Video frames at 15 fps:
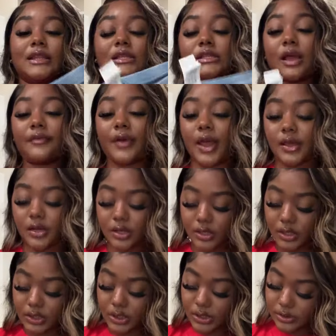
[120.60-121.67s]
These are fire,
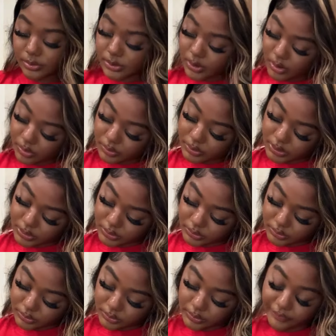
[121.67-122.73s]
and these was
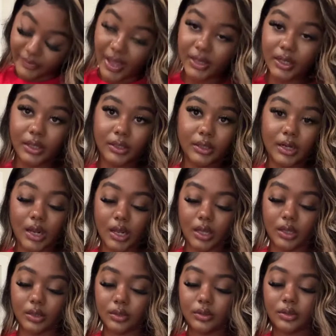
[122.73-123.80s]
only $5.99.
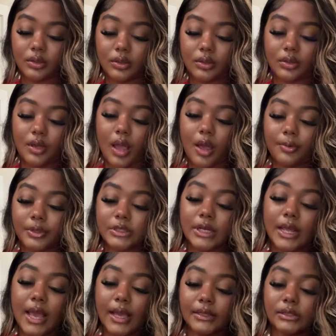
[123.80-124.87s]
I wish
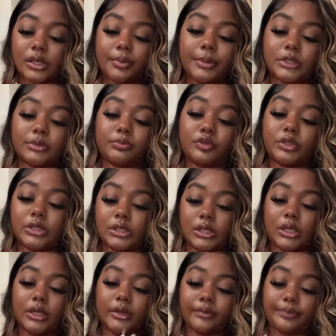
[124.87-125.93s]
they had so much more
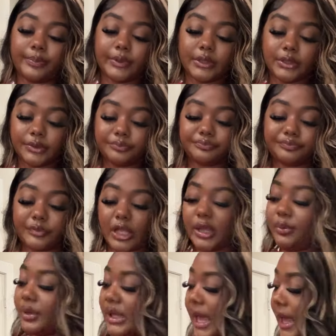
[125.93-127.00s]
stuff, but they
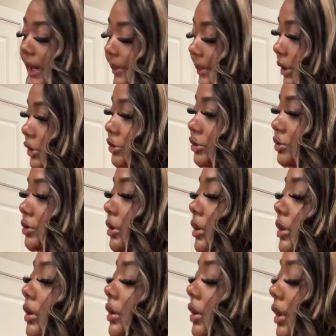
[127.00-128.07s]
ain't really had that
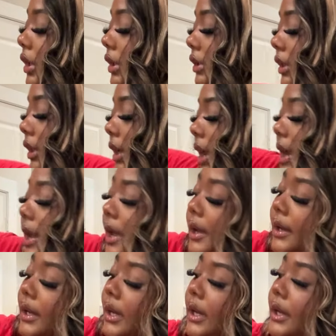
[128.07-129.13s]
much. And then I
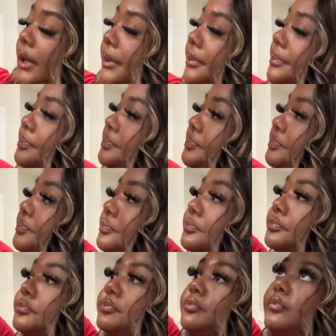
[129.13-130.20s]
had
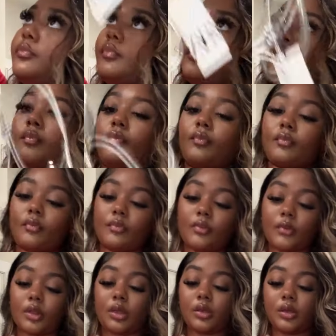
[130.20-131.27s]
got uh,
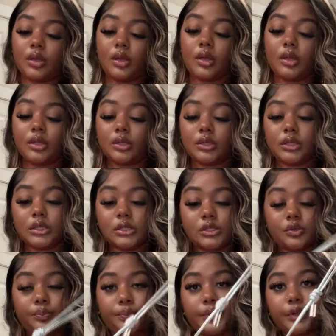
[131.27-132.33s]
this
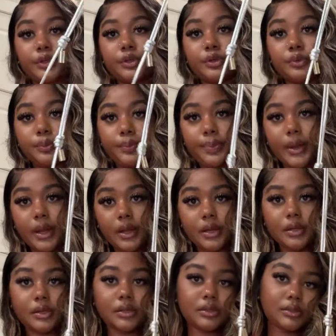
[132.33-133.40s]
super cute
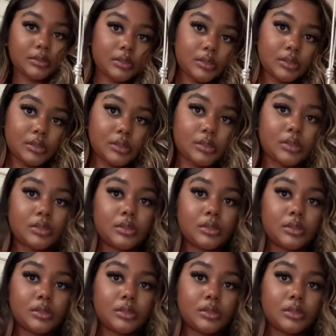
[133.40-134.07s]
purse.